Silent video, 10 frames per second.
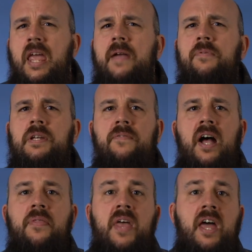If we
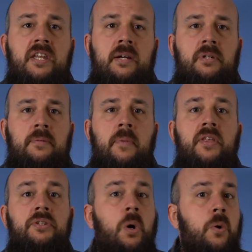divide that number by
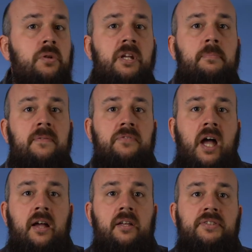the total number of
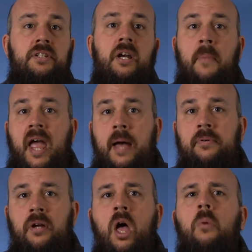tiles in our map,
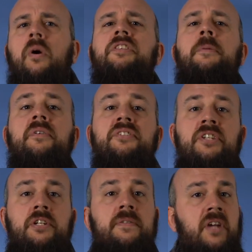we'll get the
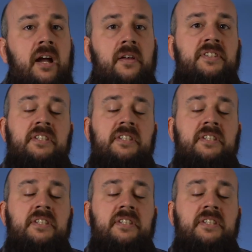percentage of tiles